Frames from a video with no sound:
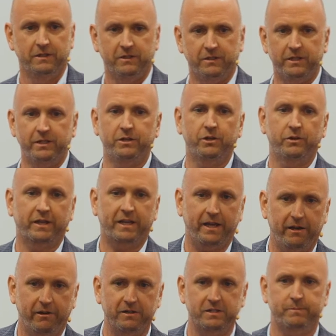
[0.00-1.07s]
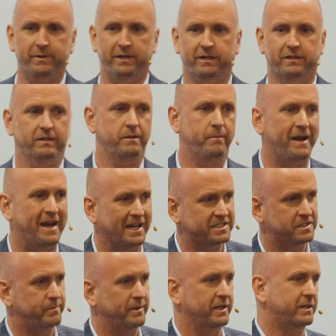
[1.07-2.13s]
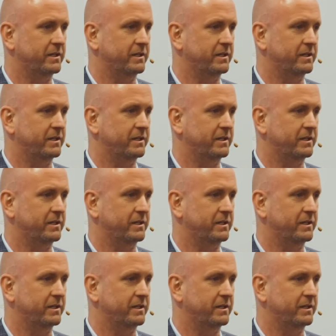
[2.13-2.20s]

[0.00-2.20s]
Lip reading: You need to know the carrot spec and the bag spec